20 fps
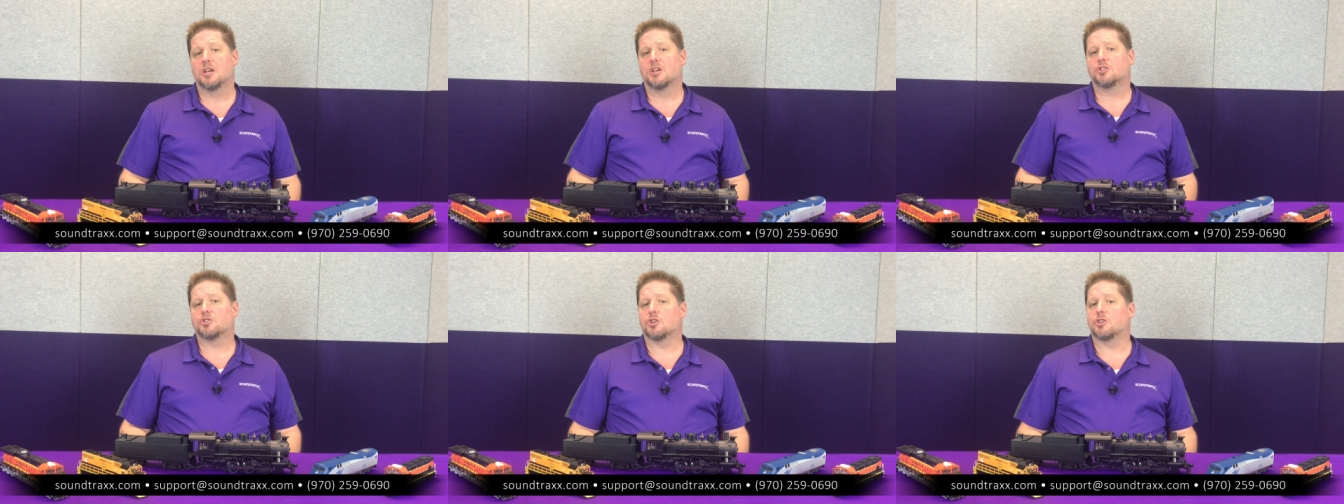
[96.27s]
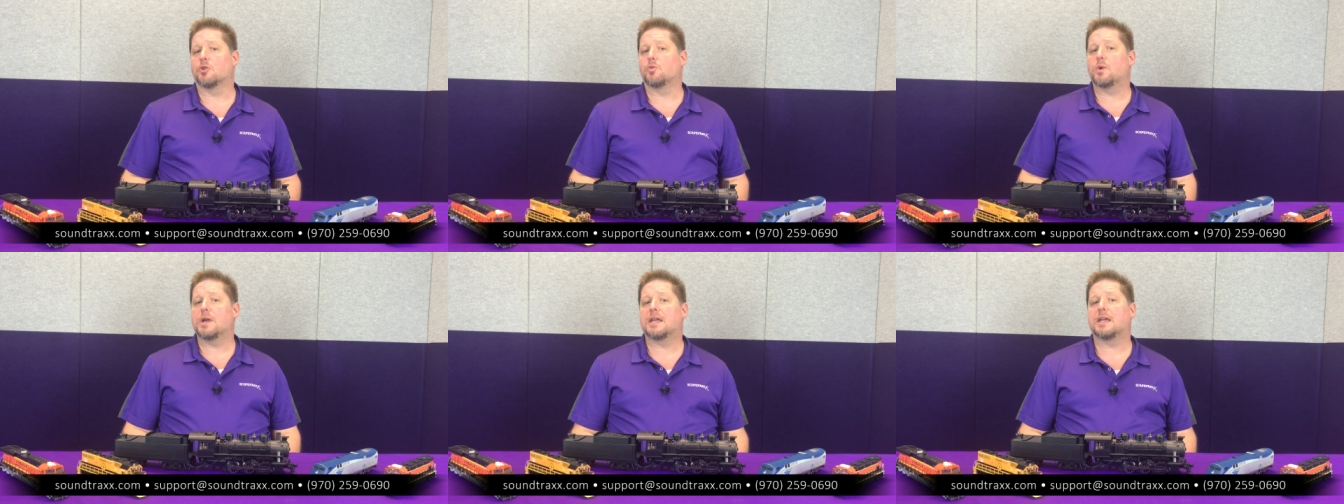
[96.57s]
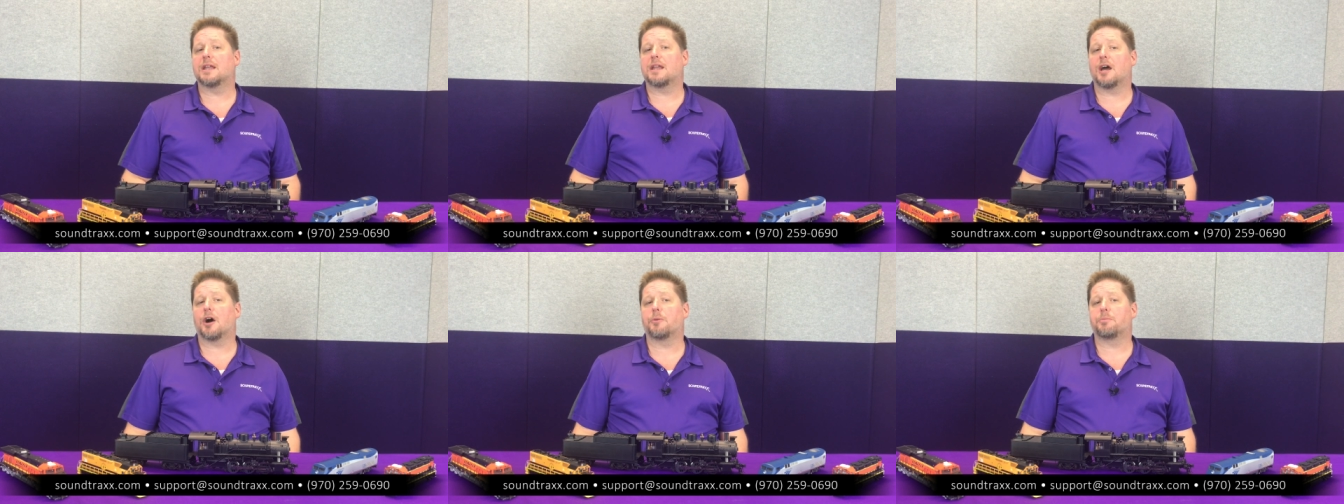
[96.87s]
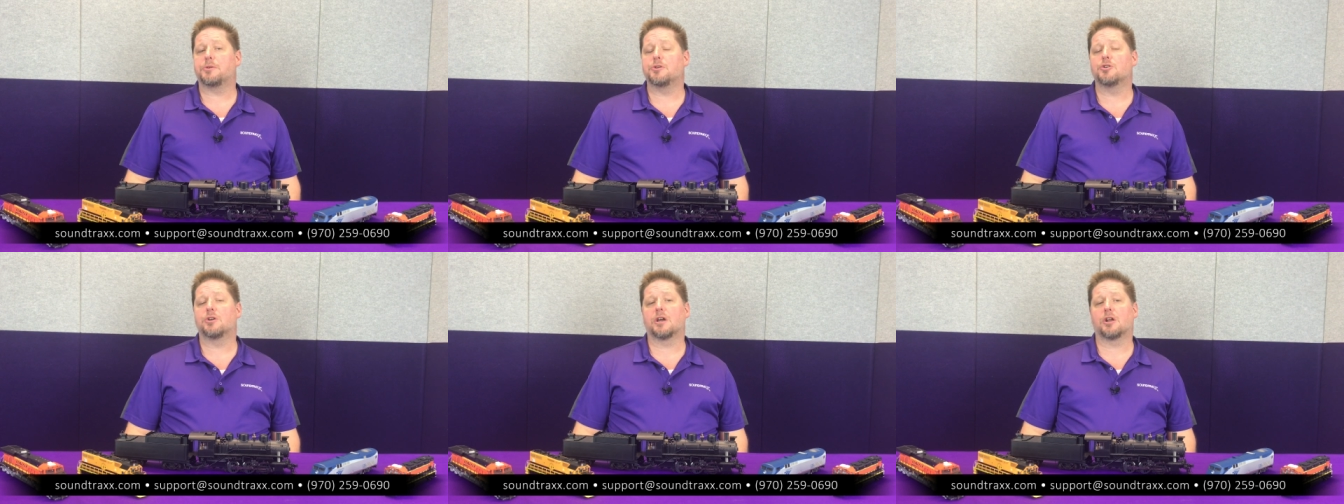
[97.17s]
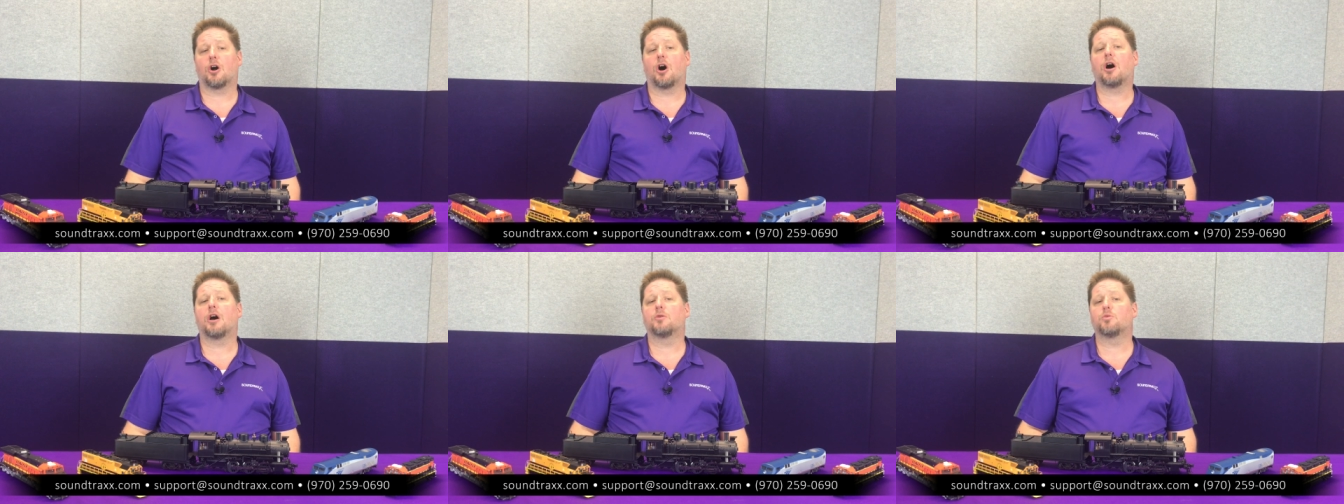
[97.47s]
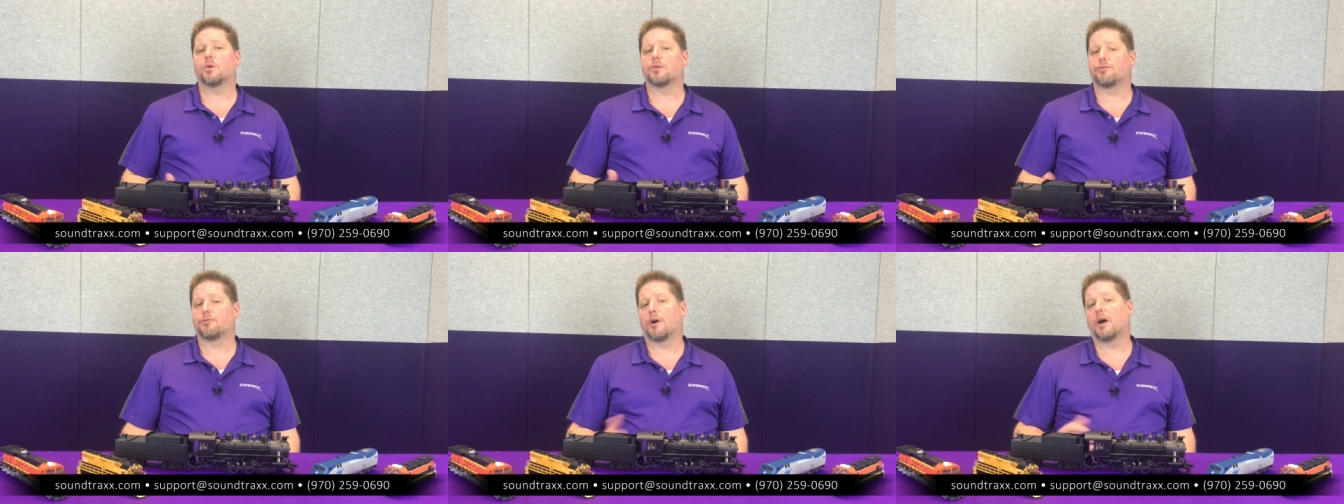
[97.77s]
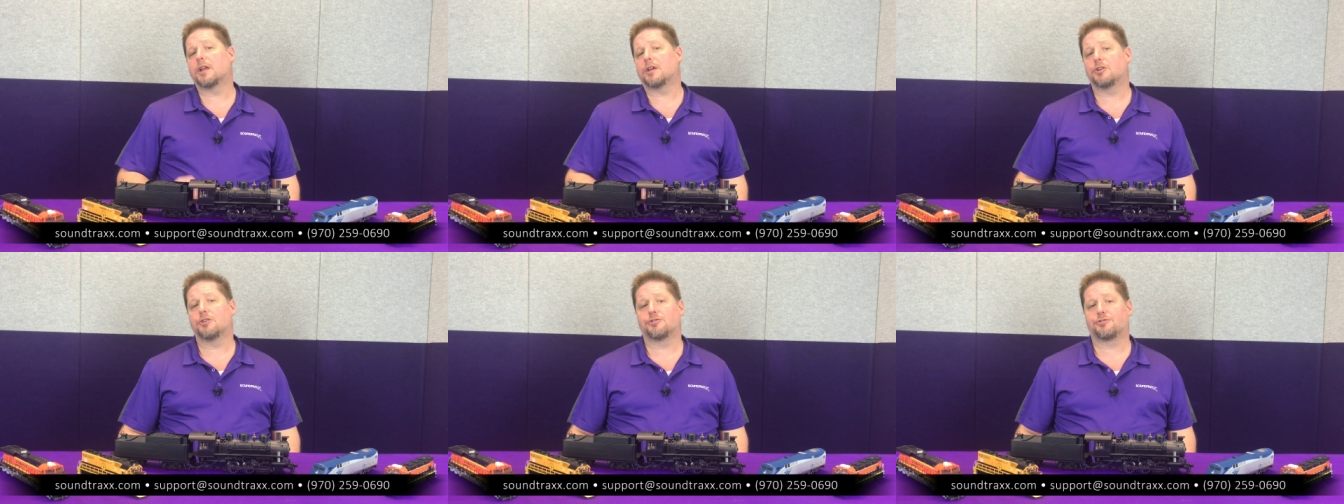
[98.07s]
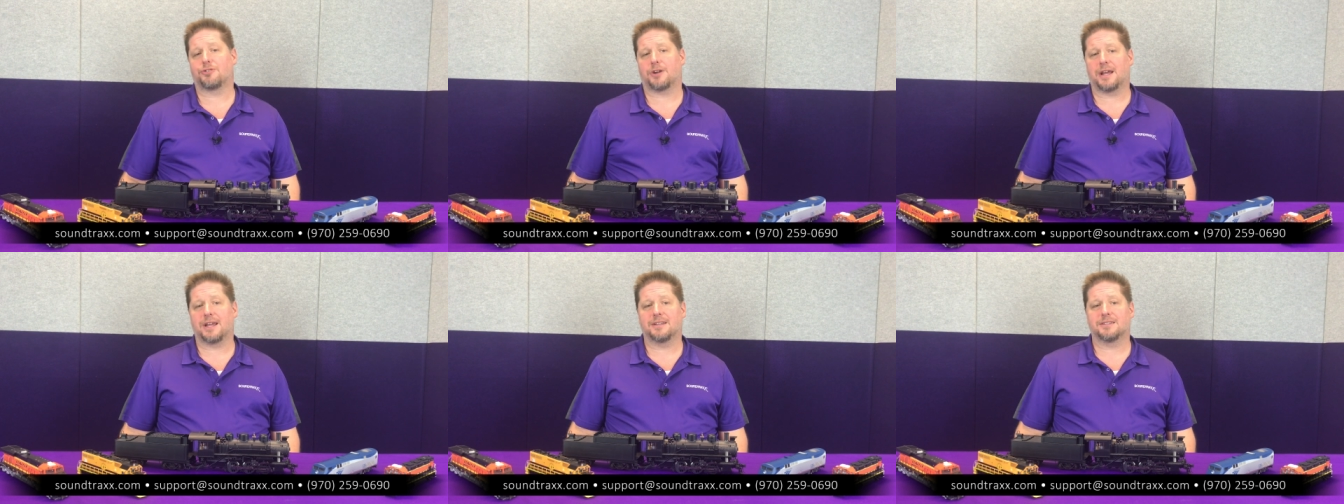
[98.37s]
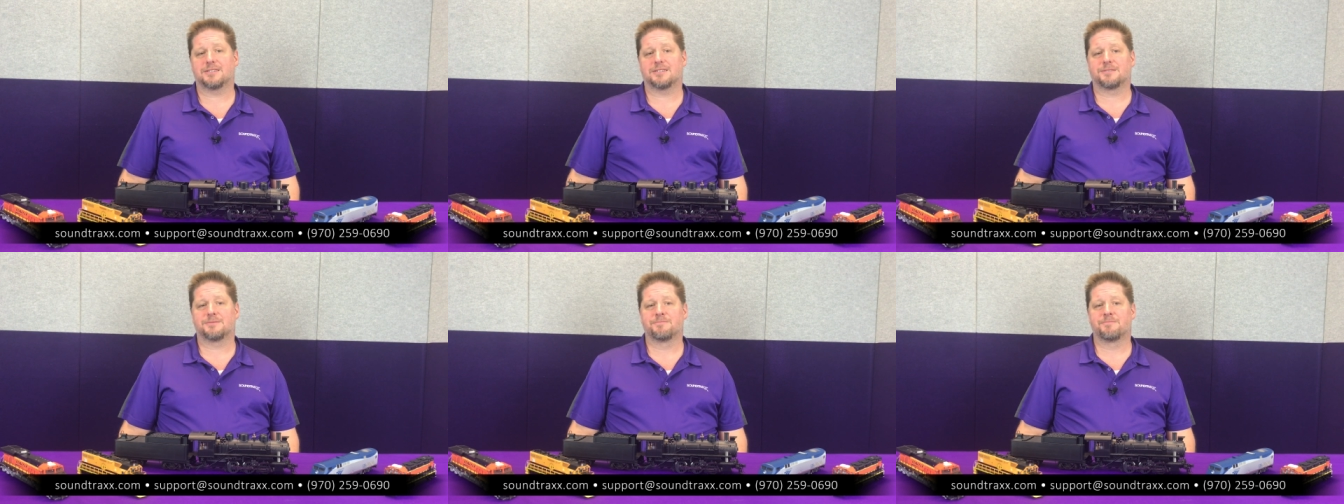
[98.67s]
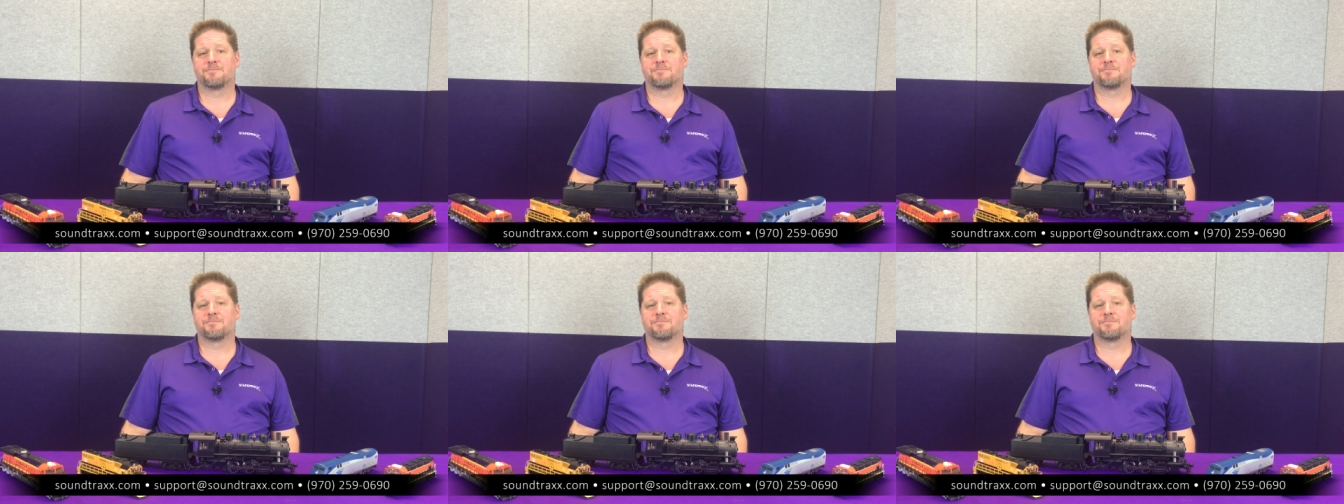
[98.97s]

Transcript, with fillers: so that we can help you get on with running your trains.